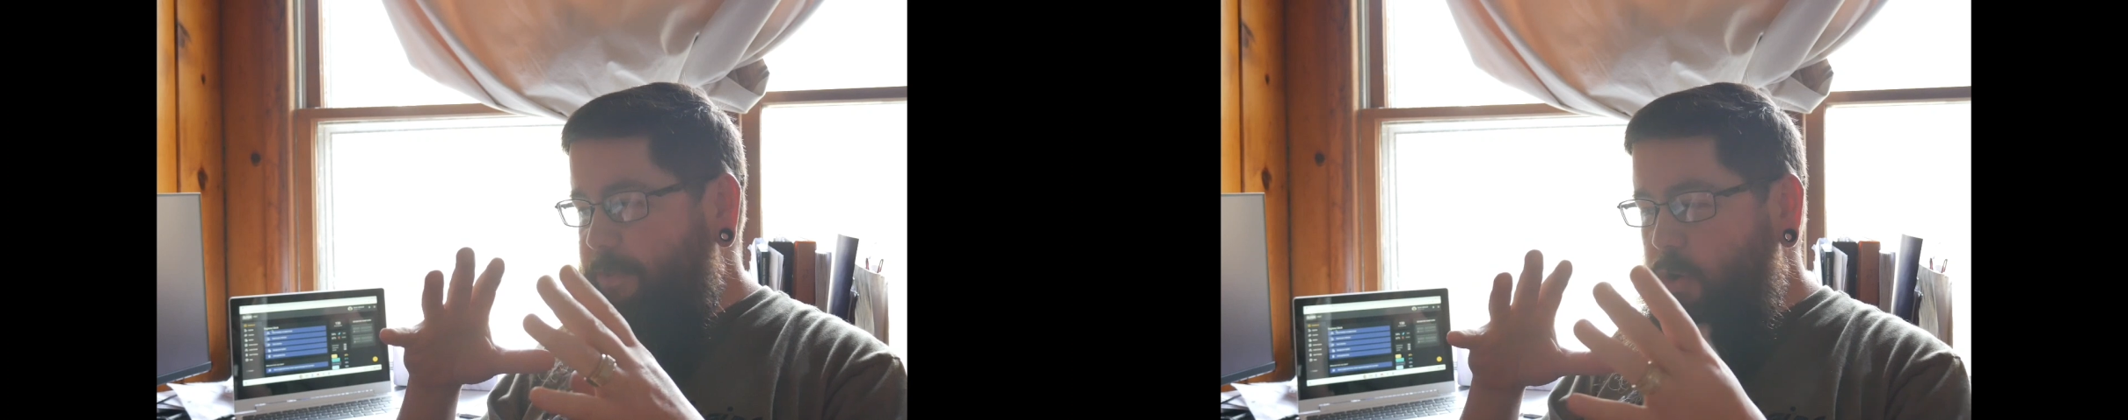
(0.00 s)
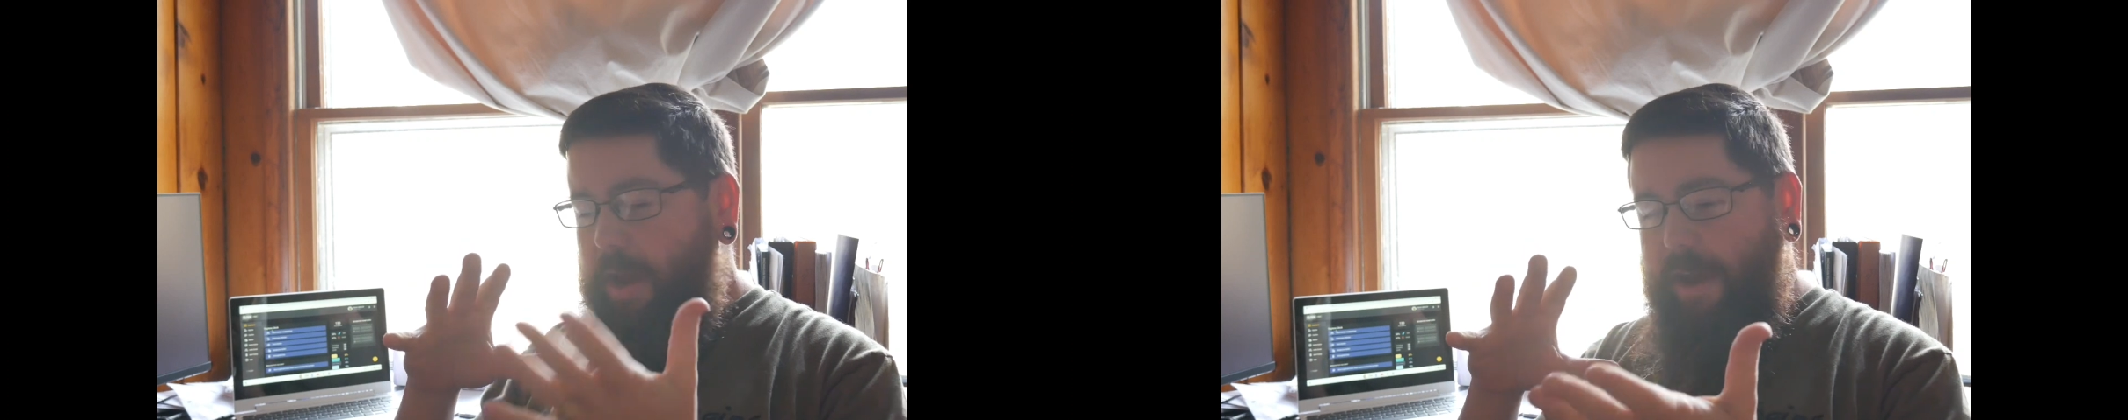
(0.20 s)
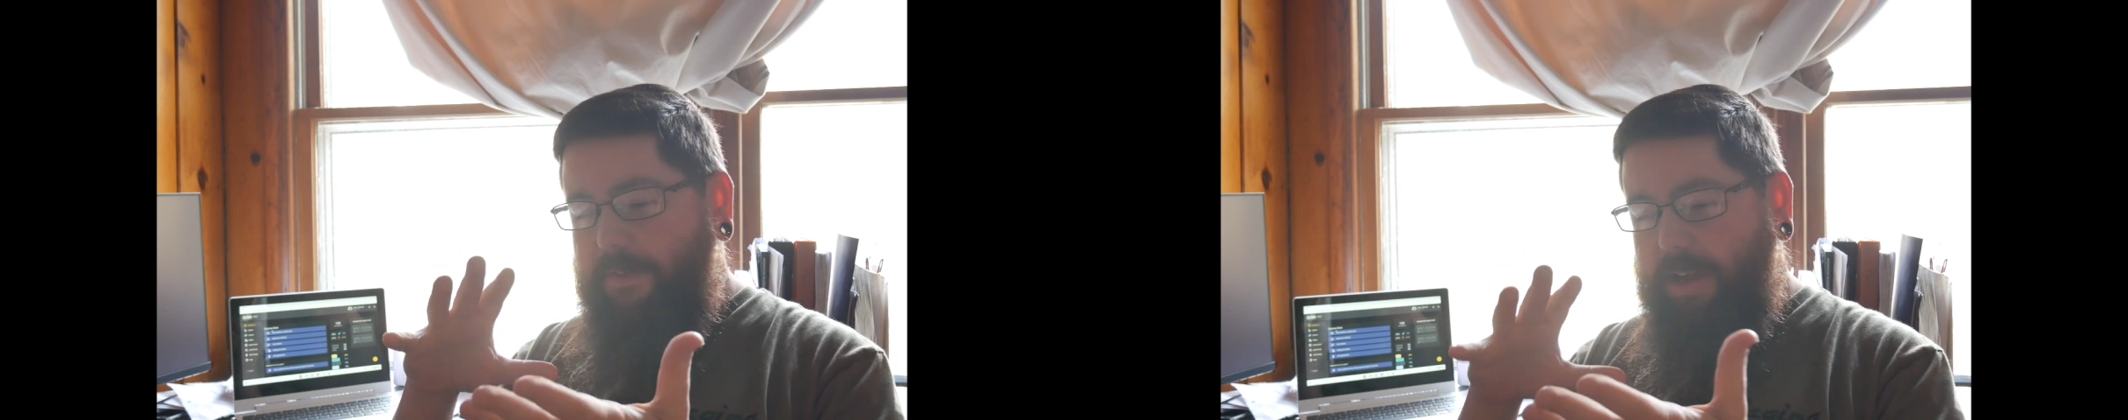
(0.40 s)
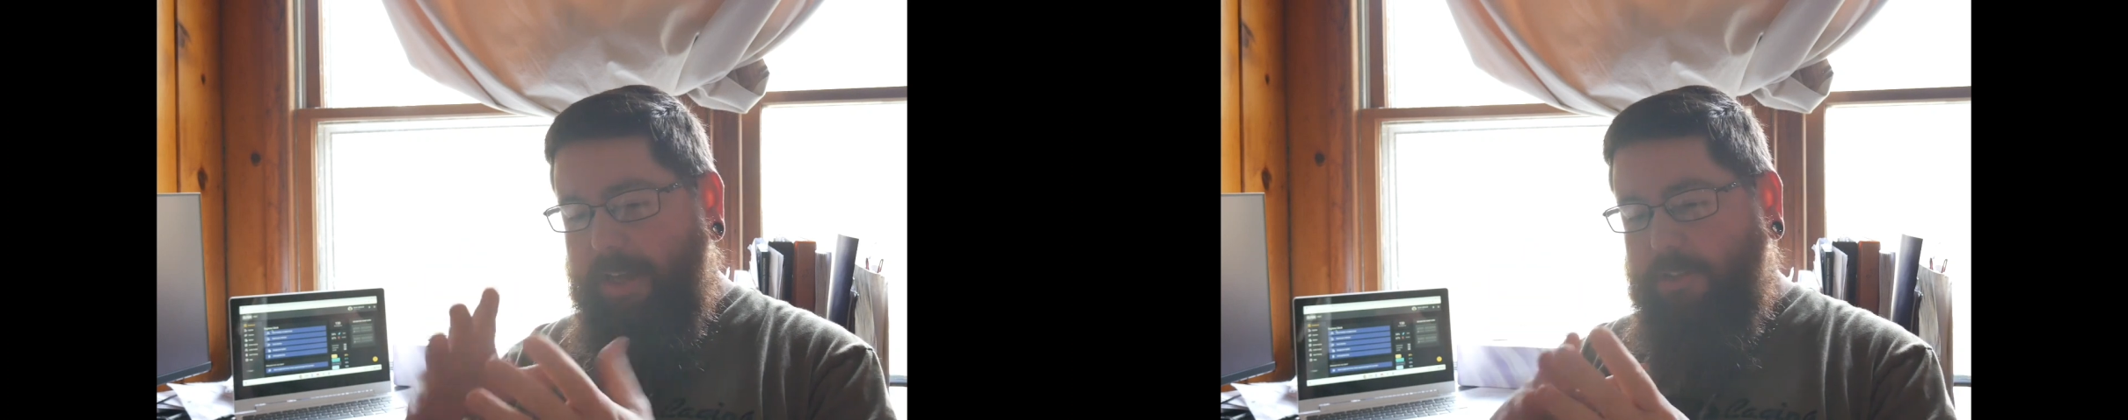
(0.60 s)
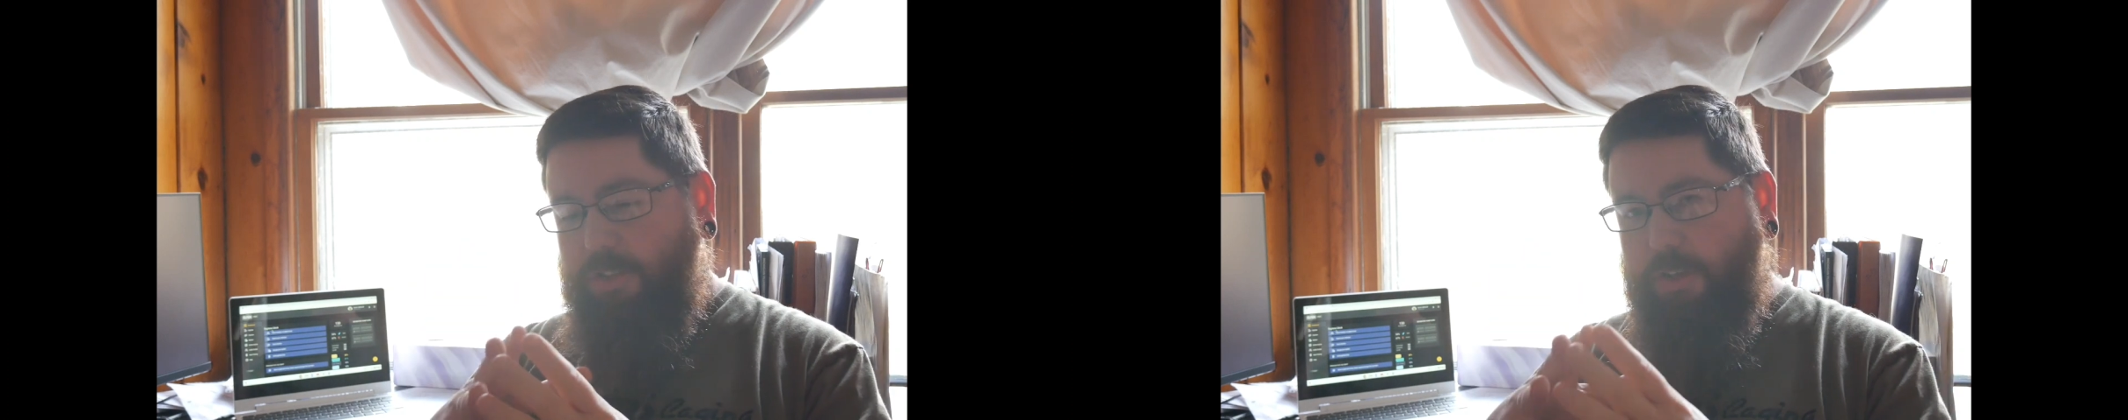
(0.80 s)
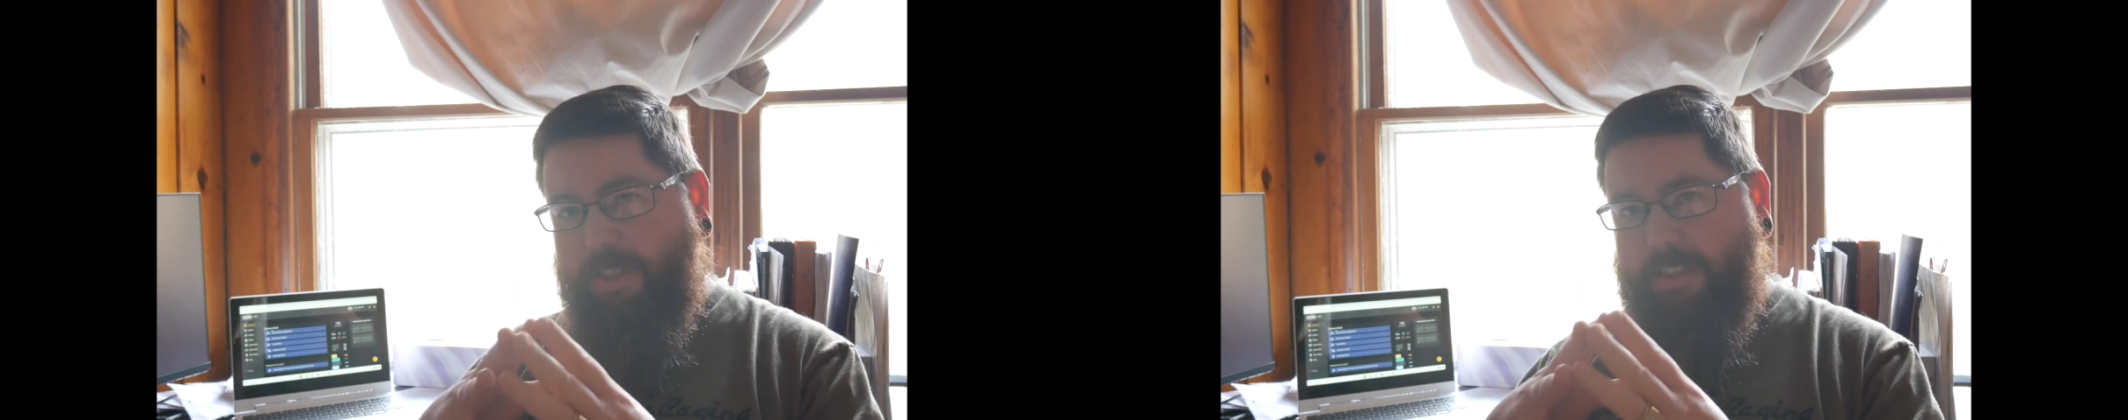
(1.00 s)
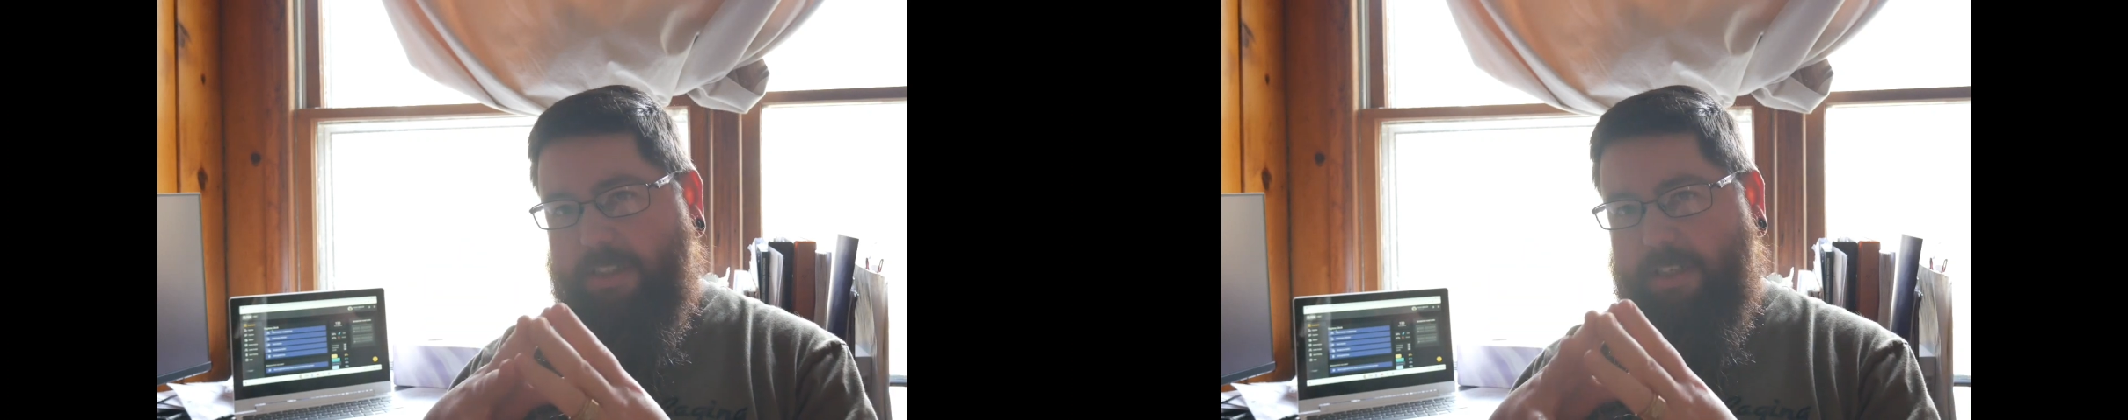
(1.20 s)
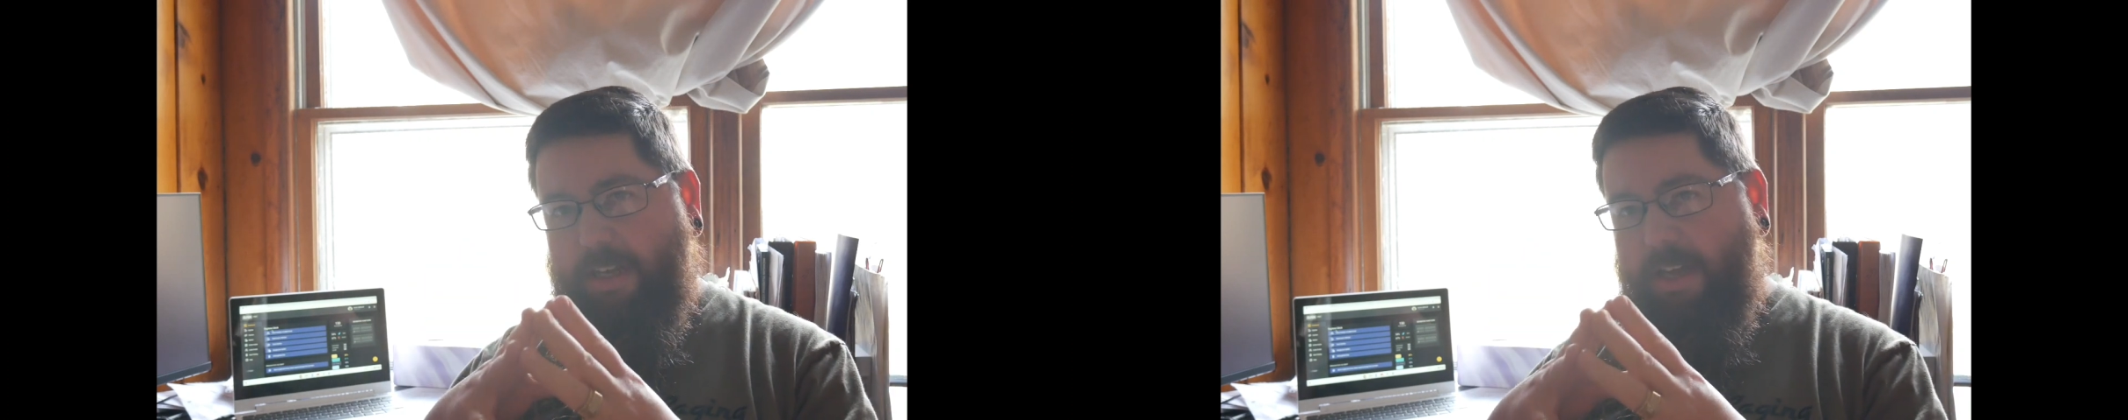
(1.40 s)
you have
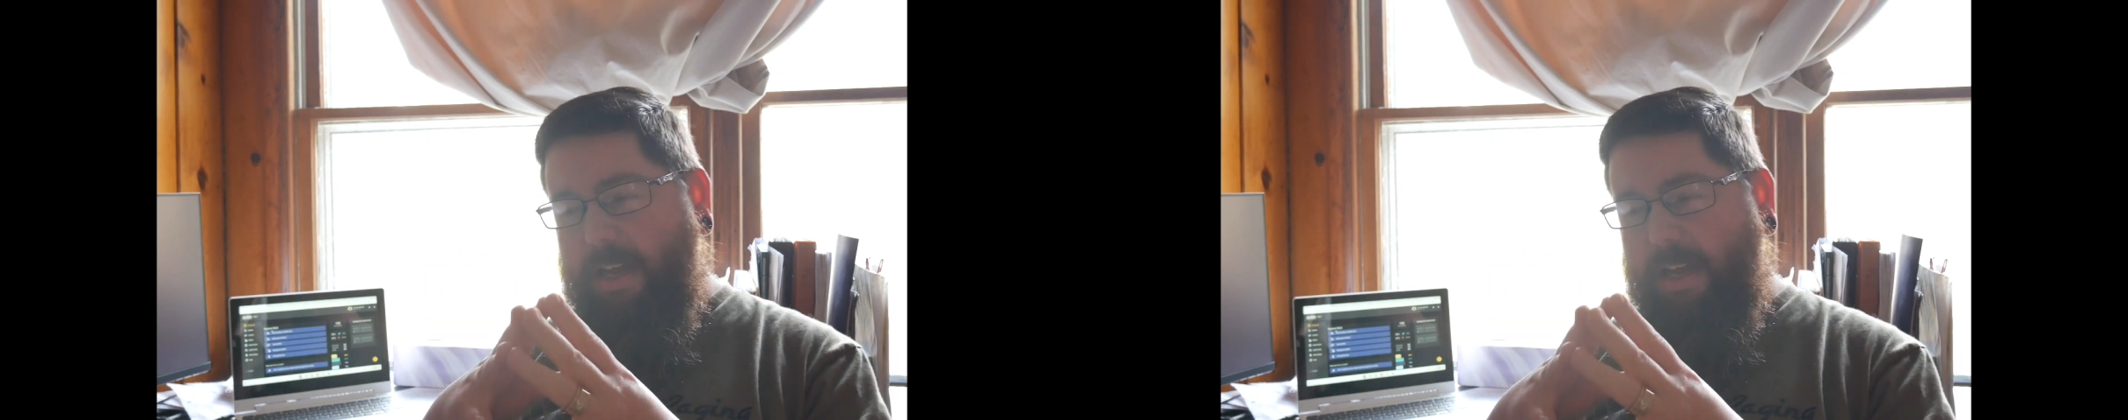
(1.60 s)
interest